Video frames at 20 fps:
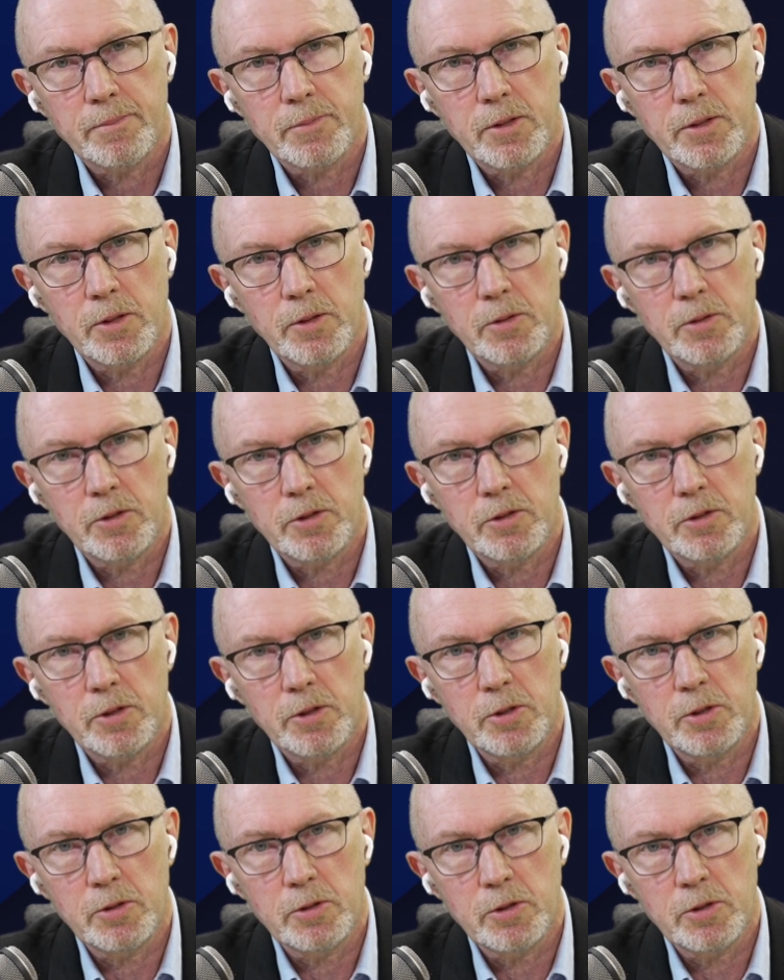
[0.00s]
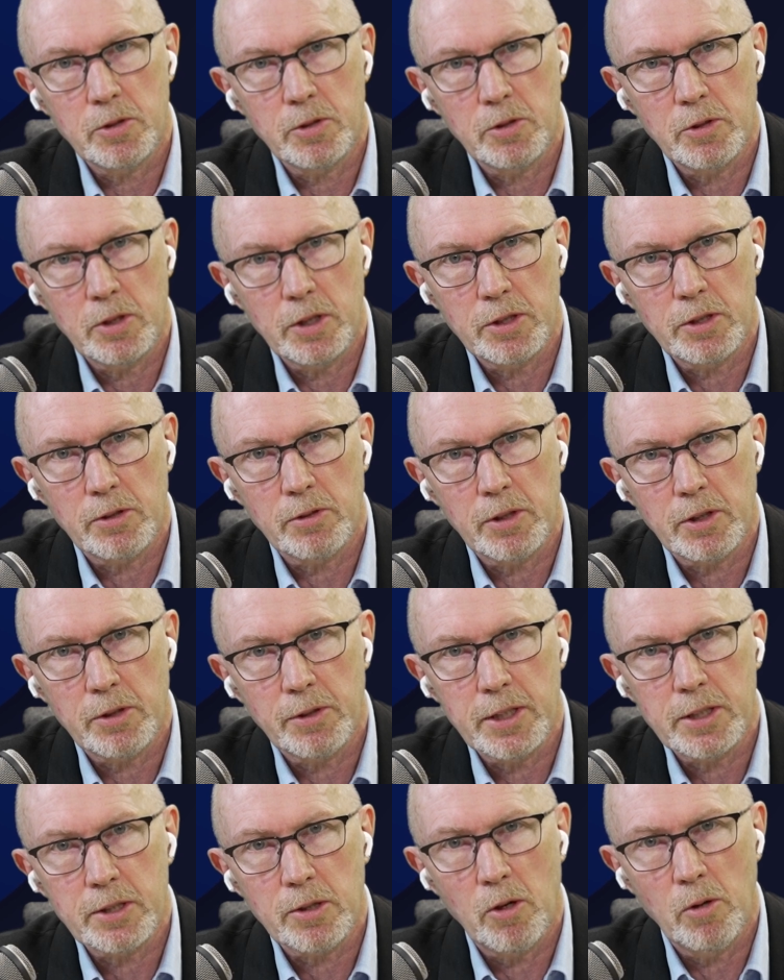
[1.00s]
Is there
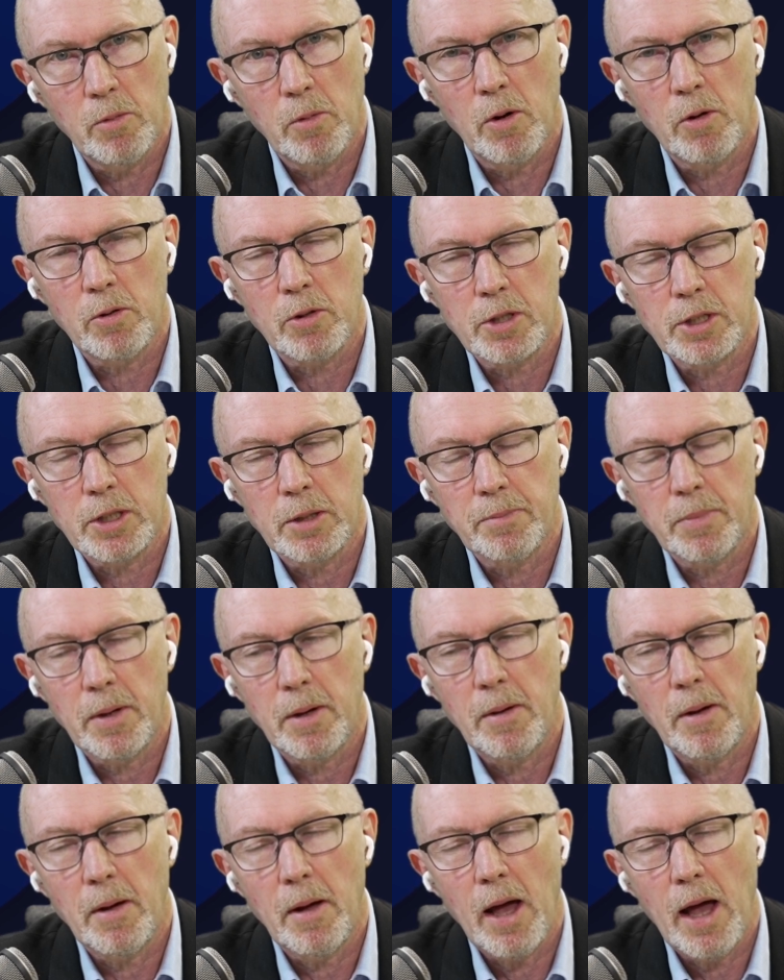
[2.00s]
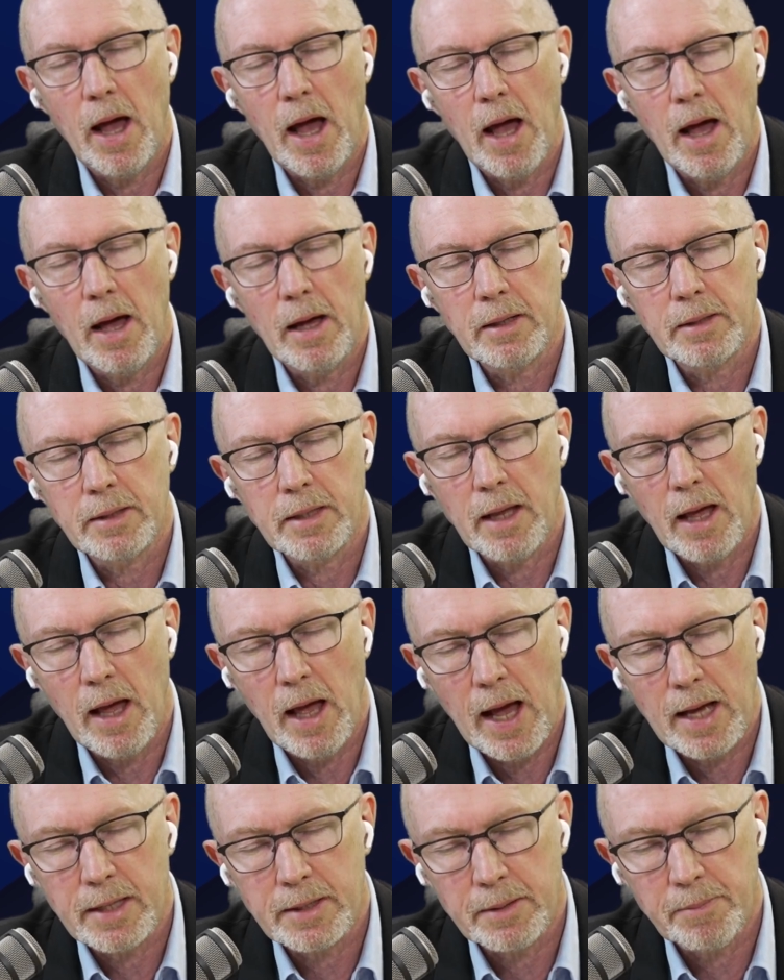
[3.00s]
increased home ownership
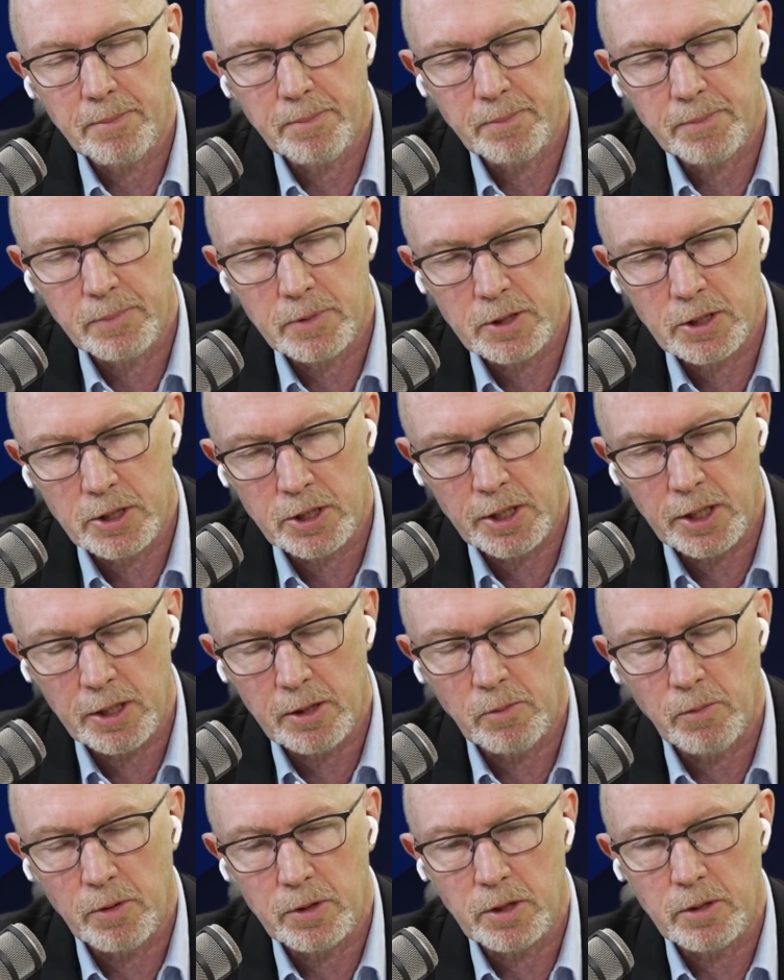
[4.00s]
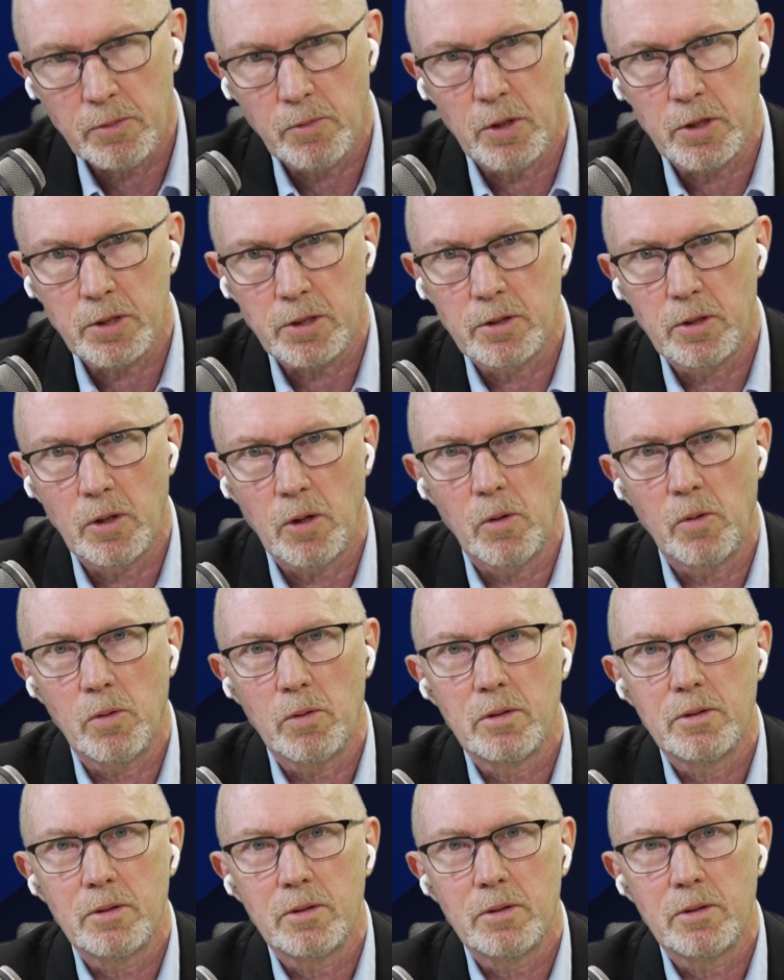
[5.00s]
as a sheer one? No.